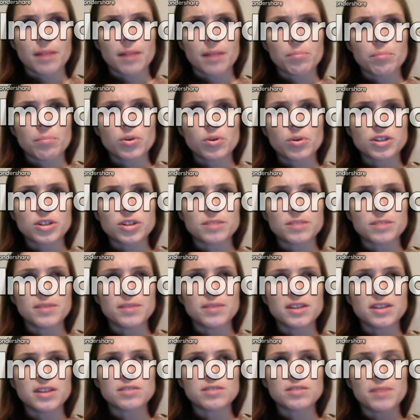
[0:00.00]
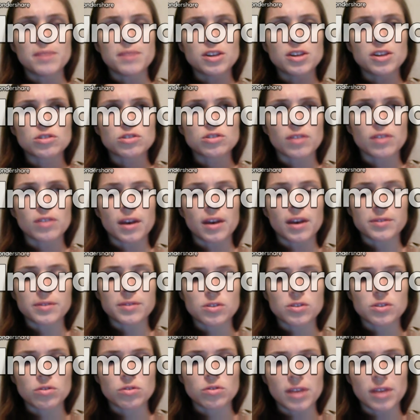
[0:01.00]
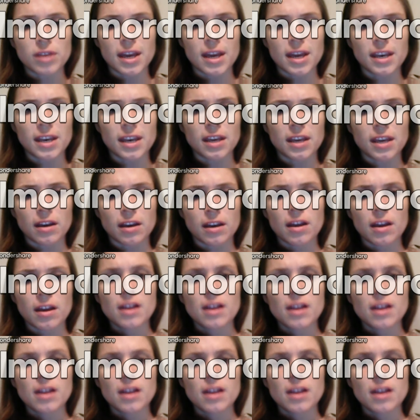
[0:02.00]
pushed me to make sure that I was creating